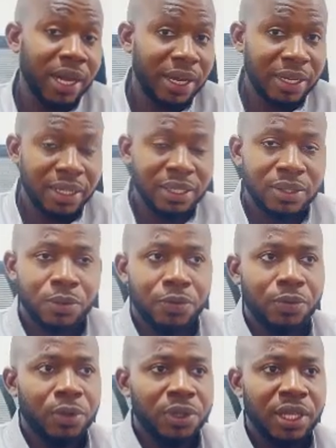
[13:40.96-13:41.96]
plan is.
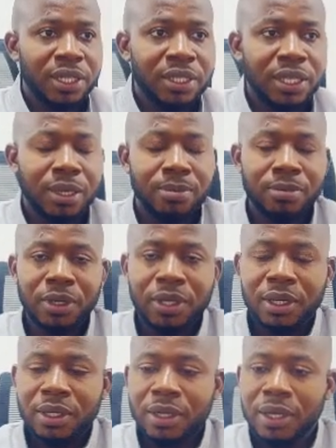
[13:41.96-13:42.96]
We've looked at
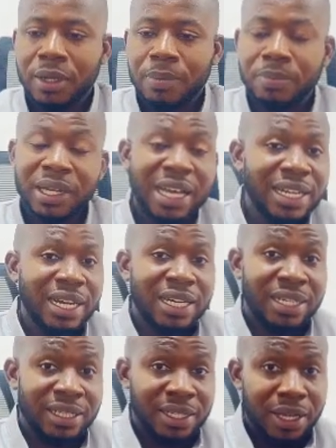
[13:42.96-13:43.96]
the planning
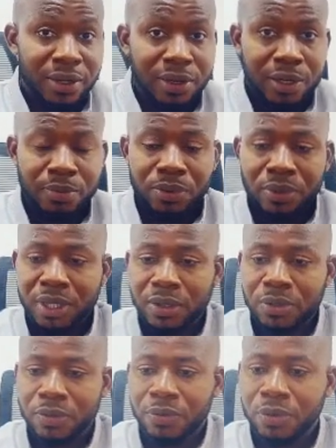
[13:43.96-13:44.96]
and the scheduling
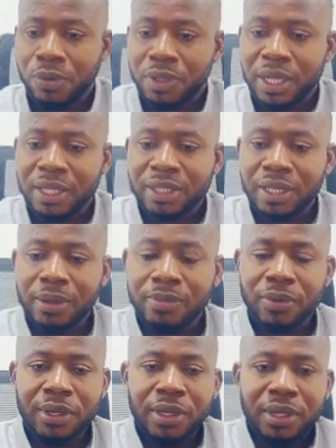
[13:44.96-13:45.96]
process. We've looked at
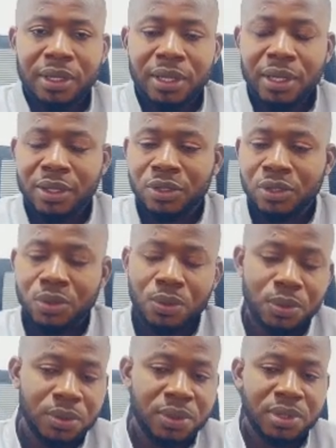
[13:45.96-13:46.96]
the
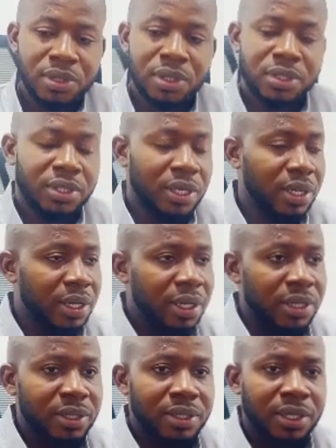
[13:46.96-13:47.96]
tools, the
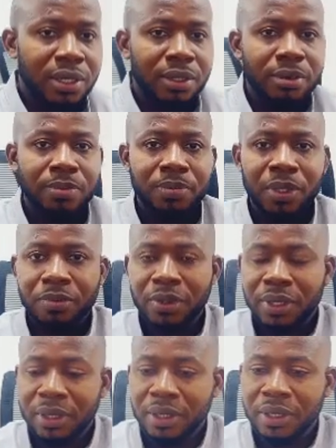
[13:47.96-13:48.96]
checklist, the
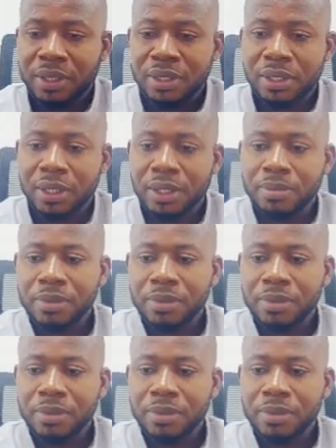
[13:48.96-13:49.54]
PPEs,